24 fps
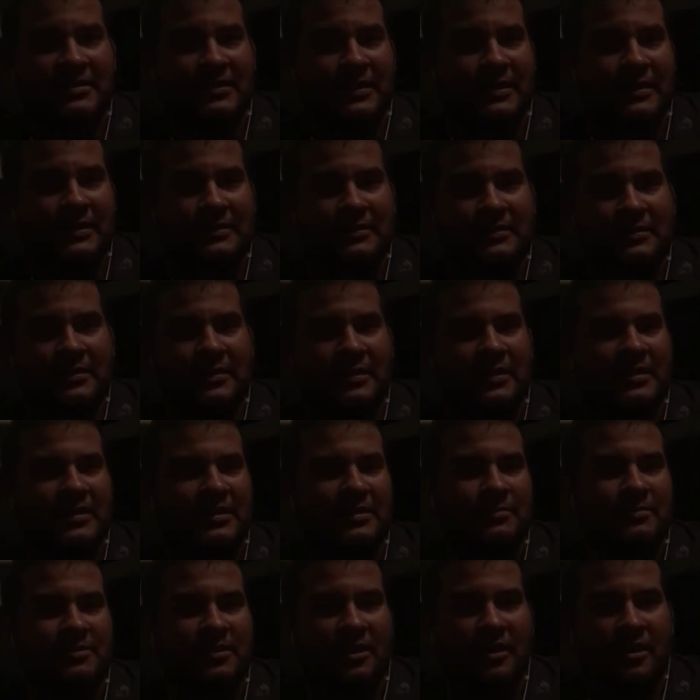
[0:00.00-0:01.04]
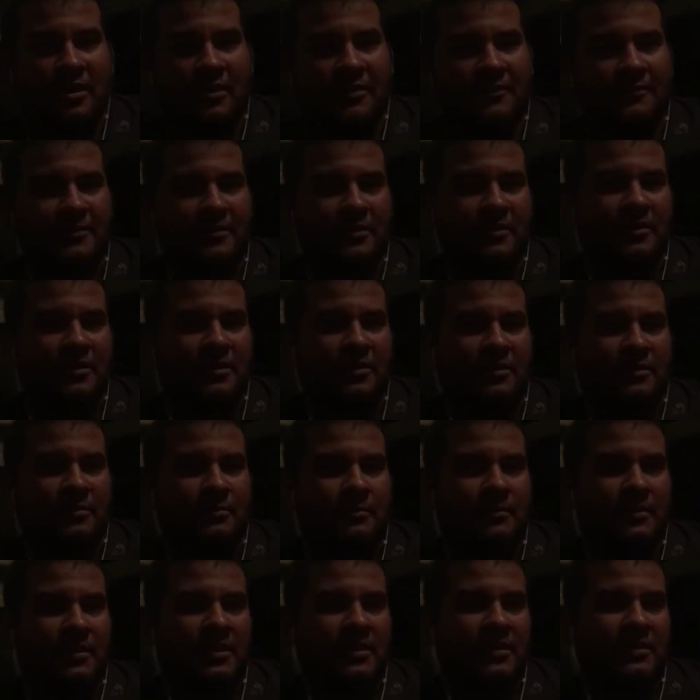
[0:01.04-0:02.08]
I'll keep talking for another
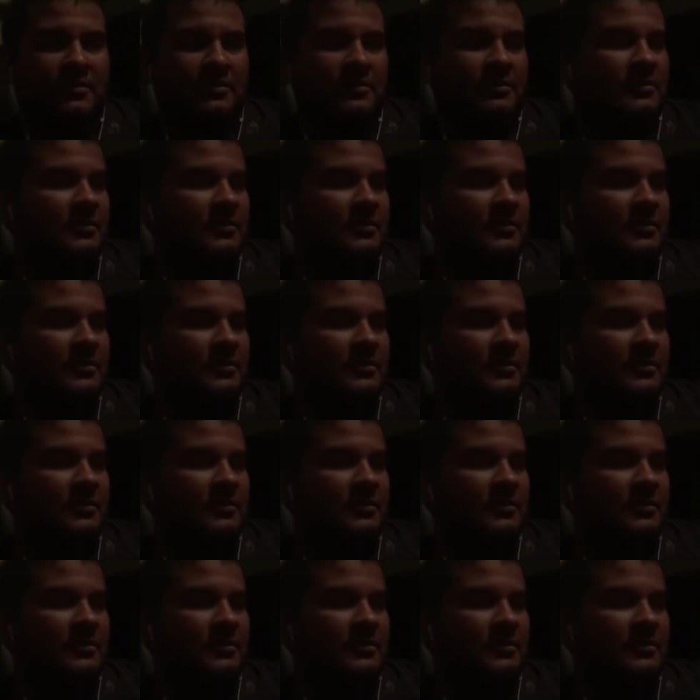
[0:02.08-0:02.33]
minute.